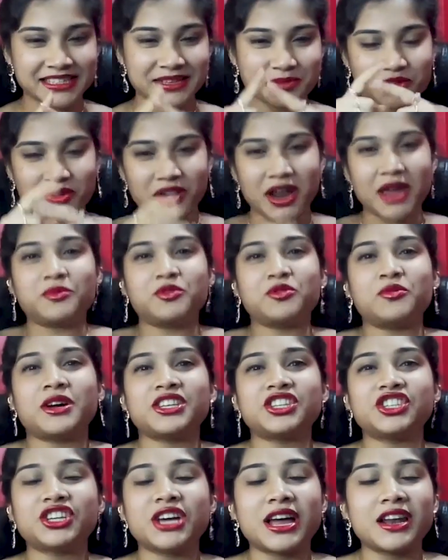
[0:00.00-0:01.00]
Subscribe to
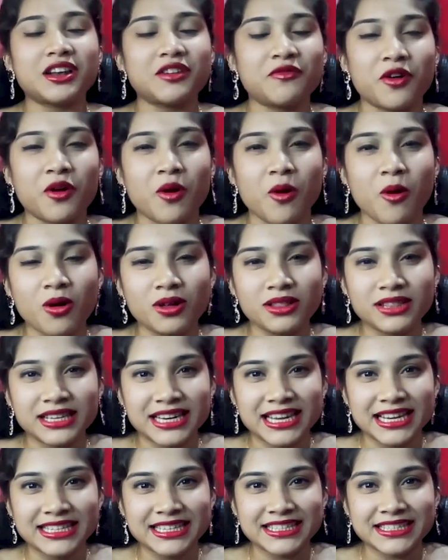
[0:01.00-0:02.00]
our channel for all the
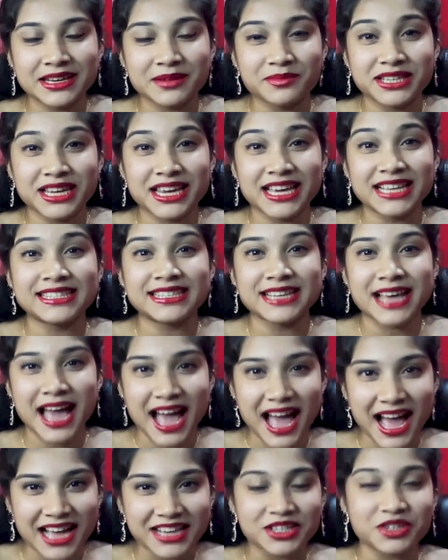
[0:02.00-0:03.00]
latest updates
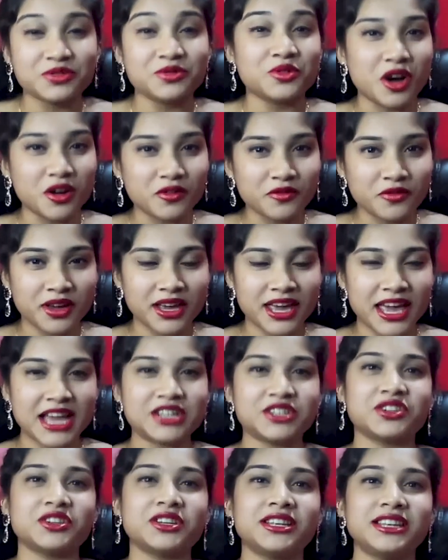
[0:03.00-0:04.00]
and do not
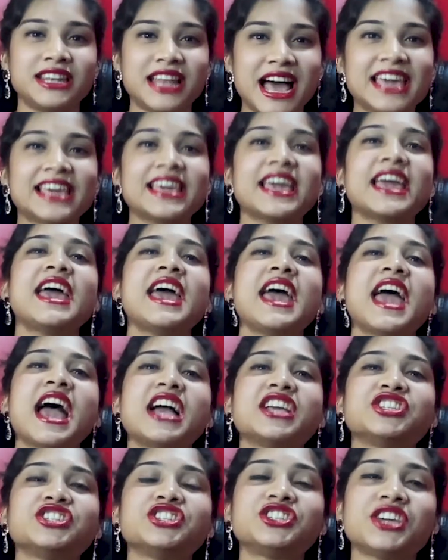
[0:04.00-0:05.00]
forget to like
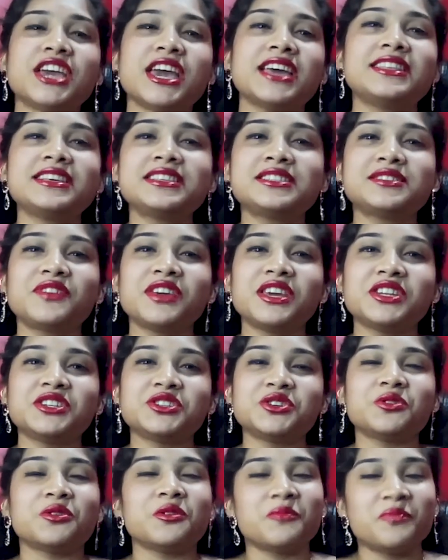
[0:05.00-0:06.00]
and share this
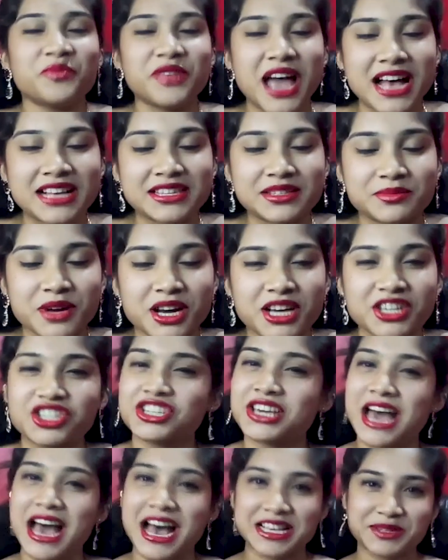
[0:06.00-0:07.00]
video as
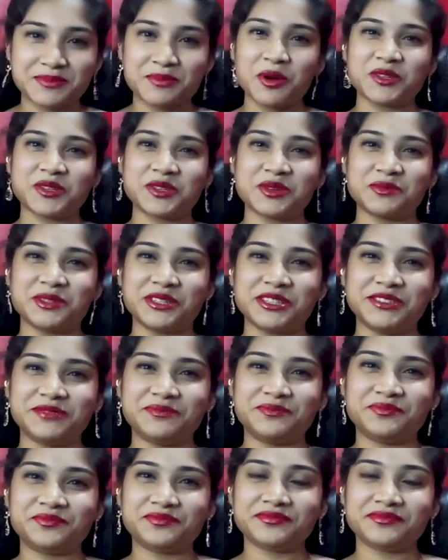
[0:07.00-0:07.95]
much as possible.